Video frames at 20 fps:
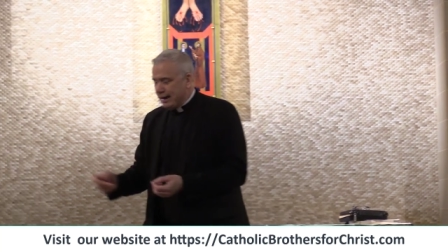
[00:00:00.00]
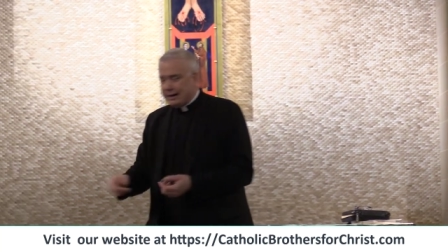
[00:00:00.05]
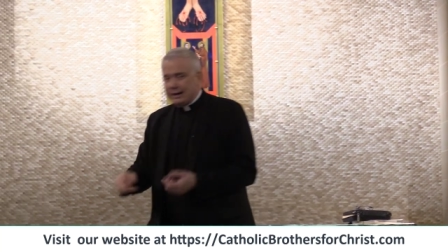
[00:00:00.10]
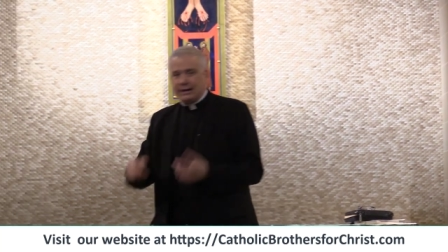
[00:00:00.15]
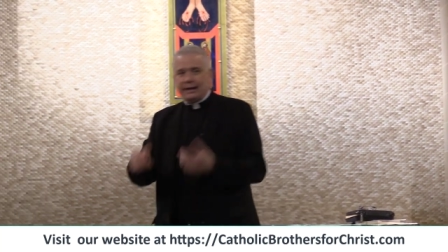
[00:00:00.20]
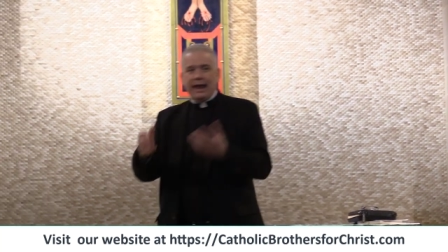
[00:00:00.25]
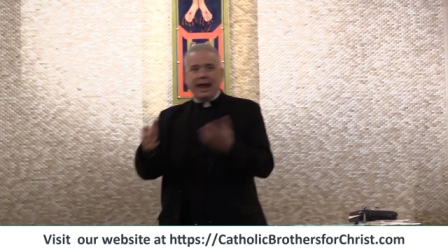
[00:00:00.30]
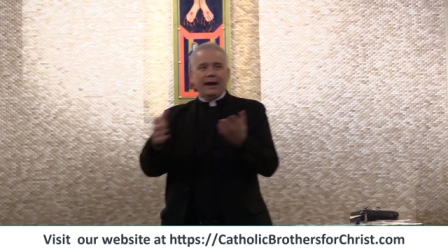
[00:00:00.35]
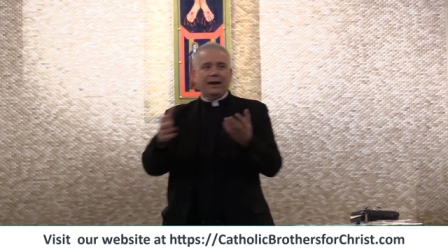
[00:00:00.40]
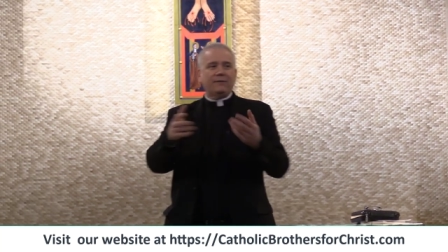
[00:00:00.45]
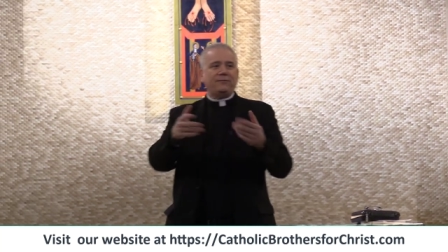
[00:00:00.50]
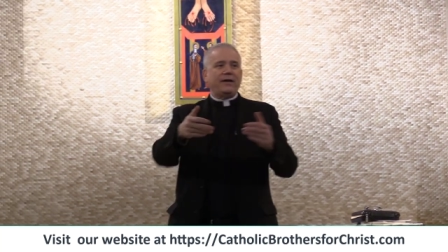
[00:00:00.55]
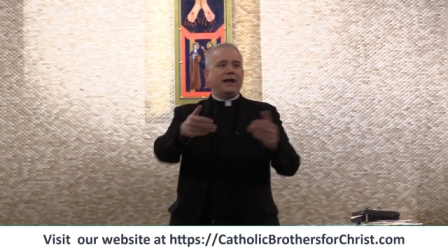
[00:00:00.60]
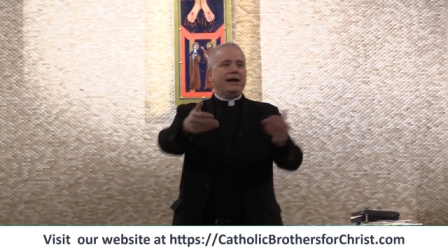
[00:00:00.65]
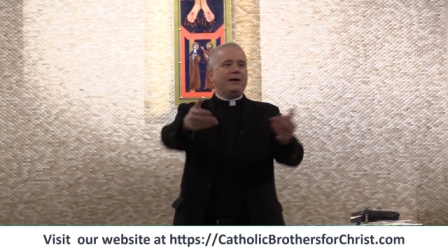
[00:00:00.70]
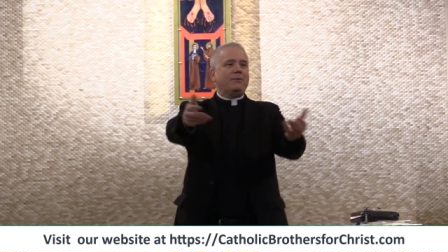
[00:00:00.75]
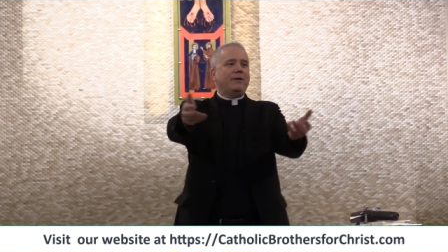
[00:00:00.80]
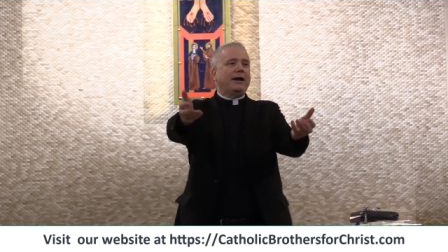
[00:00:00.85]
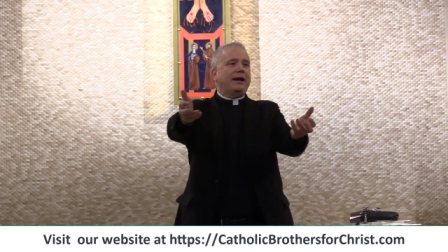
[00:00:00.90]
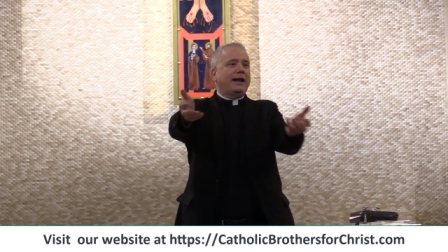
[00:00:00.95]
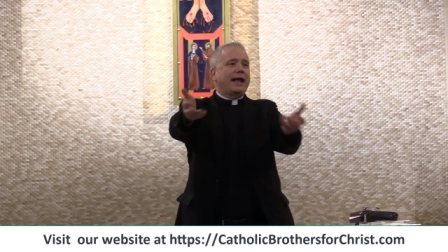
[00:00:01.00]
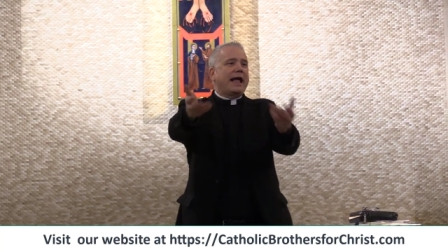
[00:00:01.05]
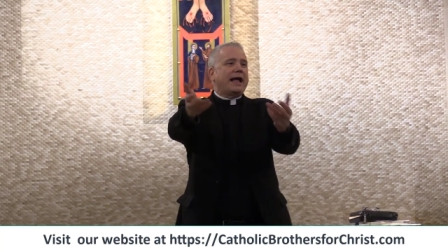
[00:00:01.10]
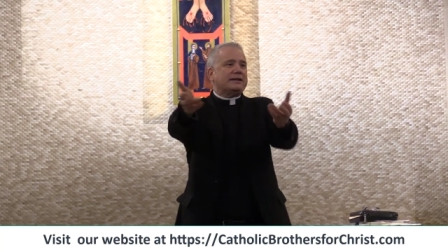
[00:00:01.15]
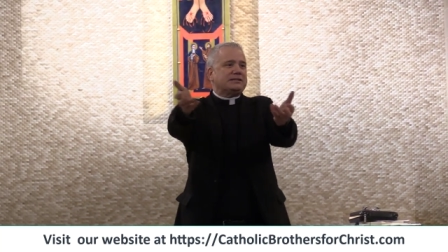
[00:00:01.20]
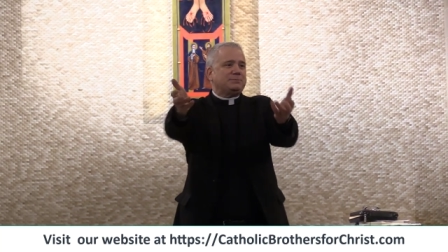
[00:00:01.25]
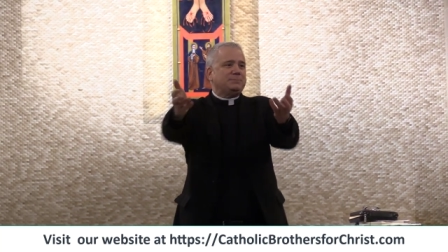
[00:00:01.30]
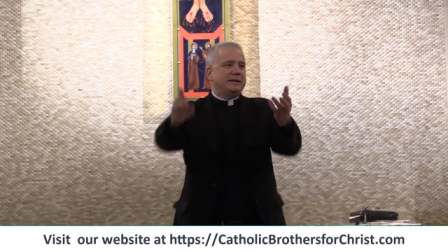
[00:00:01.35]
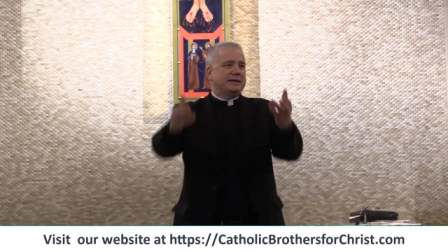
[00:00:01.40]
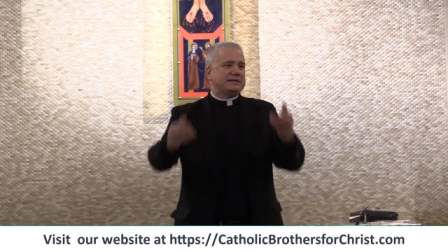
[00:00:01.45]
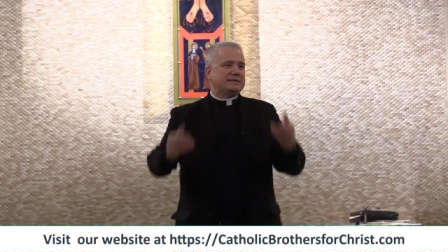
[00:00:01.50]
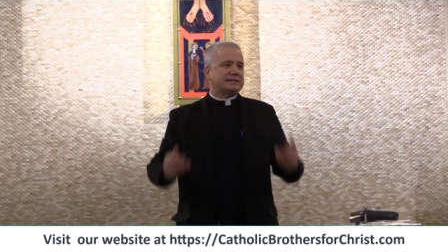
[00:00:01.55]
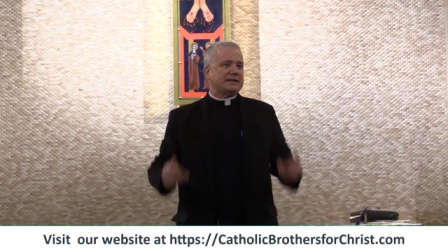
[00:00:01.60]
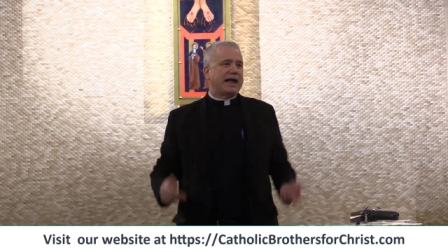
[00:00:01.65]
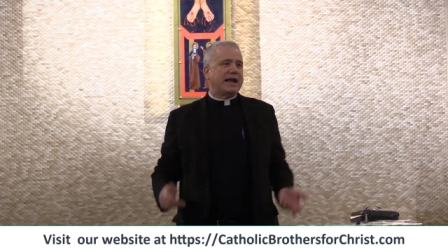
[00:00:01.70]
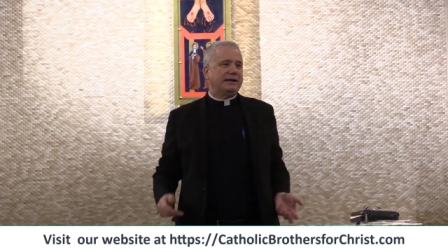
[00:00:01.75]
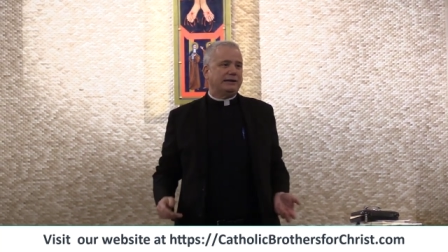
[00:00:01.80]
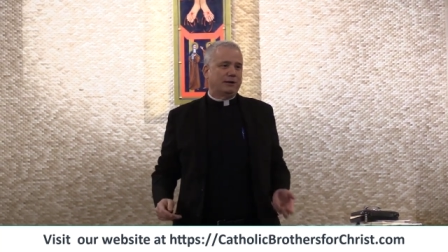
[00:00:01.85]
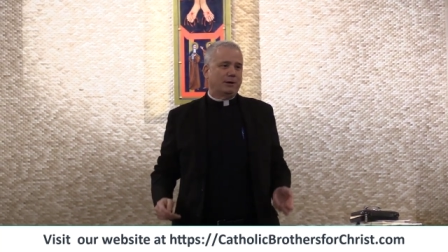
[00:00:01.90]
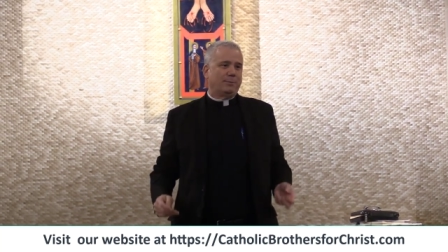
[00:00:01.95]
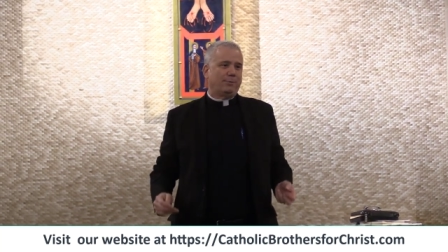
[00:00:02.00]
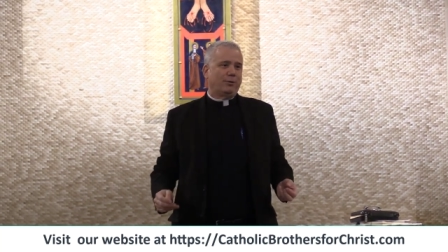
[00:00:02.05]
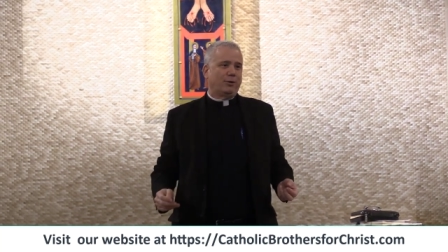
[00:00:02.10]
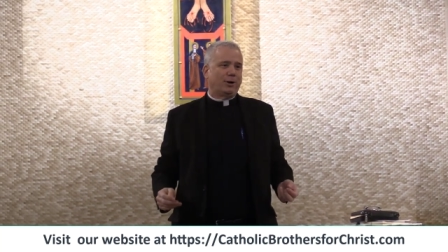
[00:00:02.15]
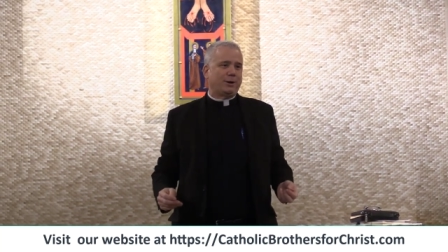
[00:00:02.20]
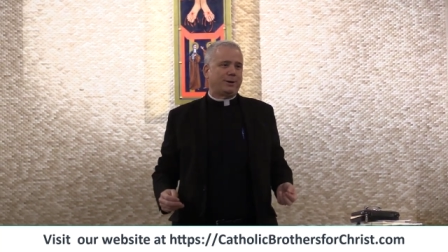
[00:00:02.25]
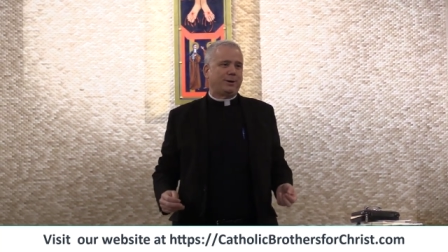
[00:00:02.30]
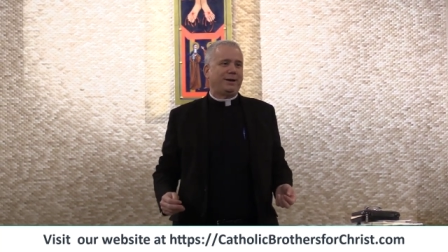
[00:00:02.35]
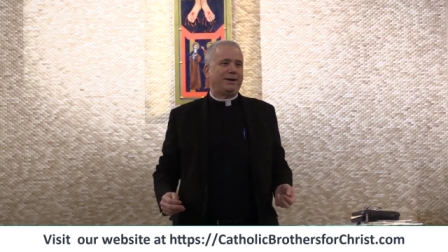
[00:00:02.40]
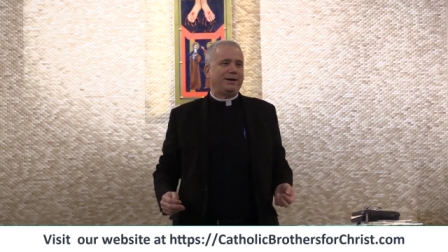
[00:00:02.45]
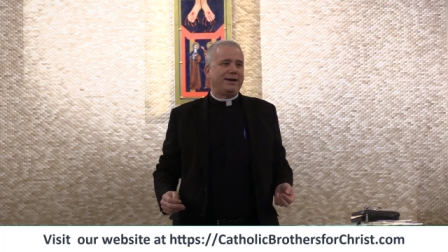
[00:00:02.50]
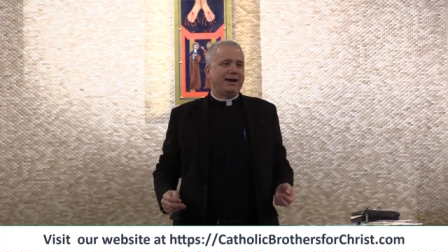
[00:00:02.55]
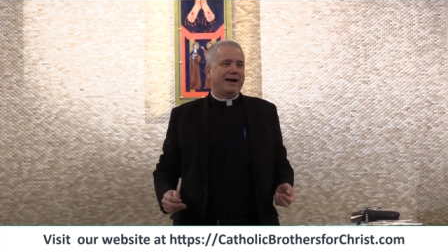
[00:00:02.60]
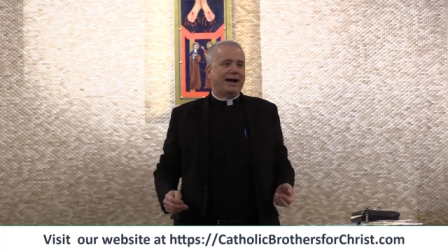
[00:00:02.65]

like again, if anyone asks me to sign their book,